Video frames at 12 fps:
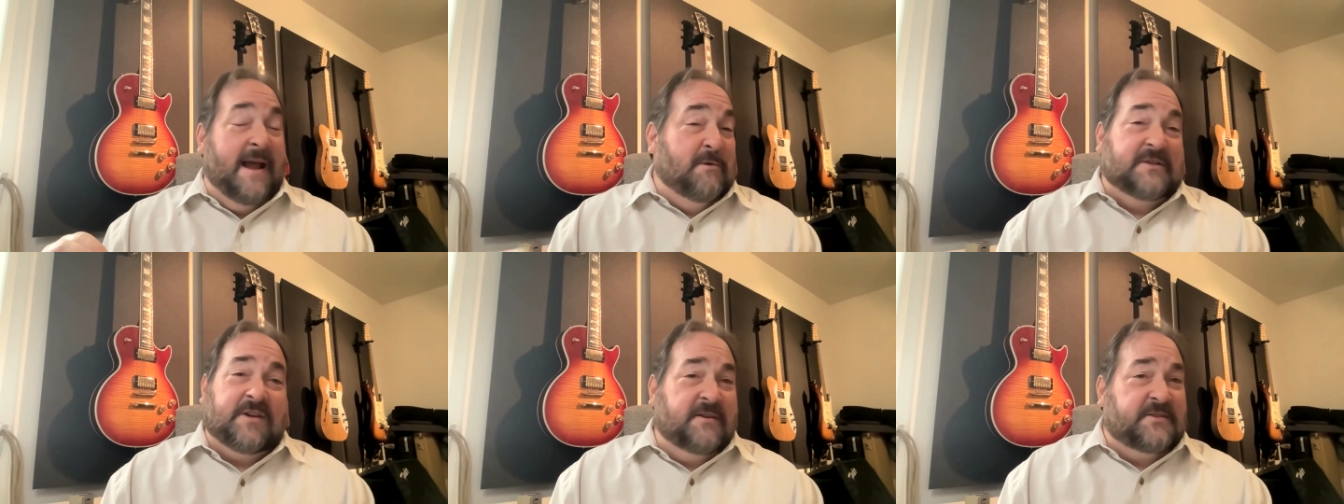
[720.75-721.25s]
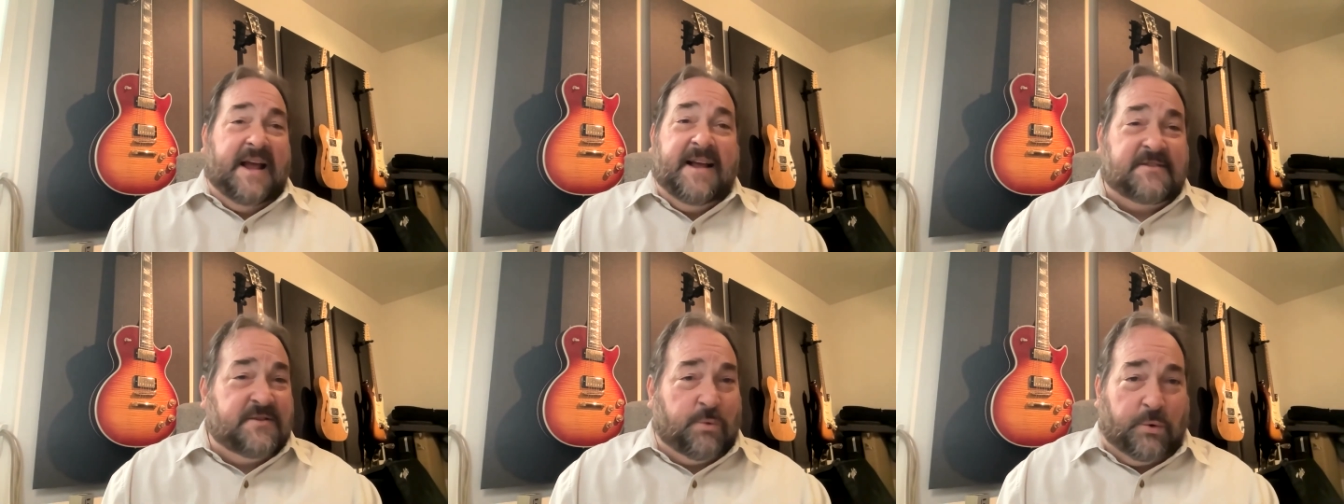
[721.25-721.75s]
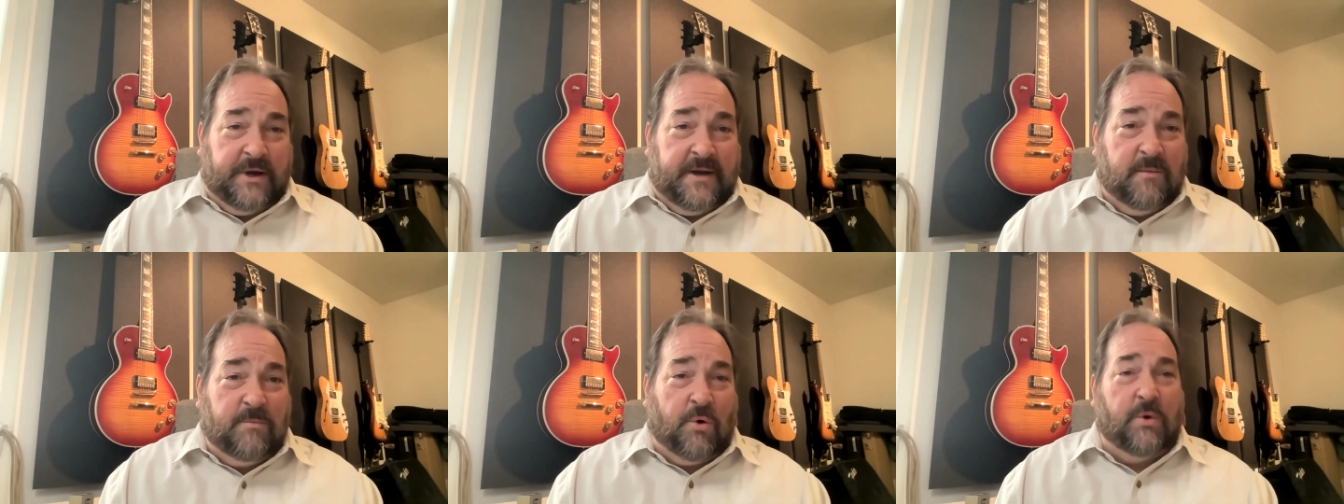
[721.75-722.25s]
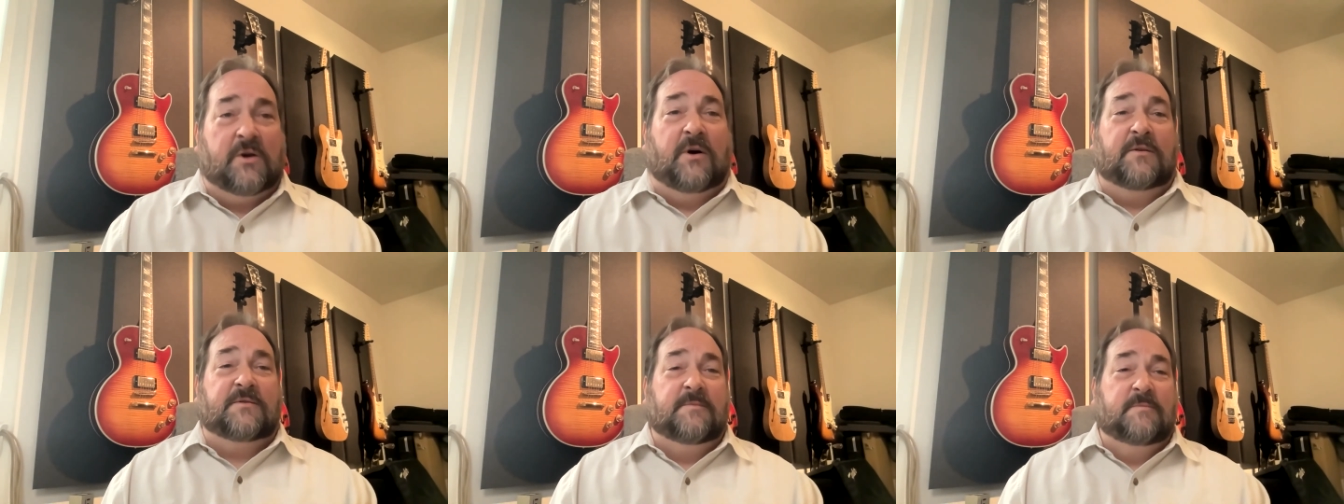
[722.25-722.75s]
Amazon's S3
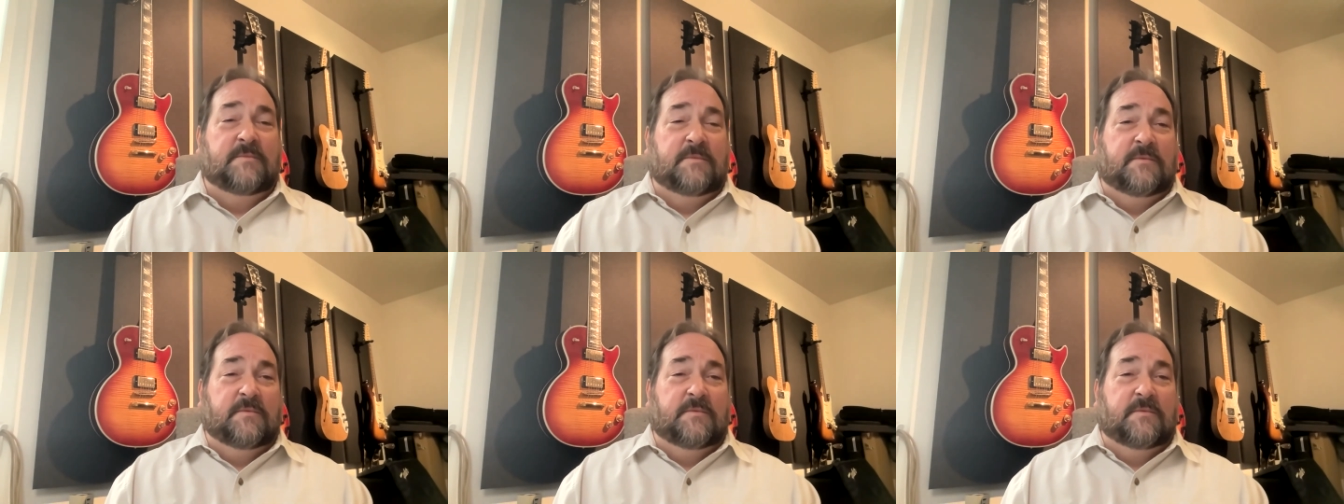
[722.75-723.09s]
protocols.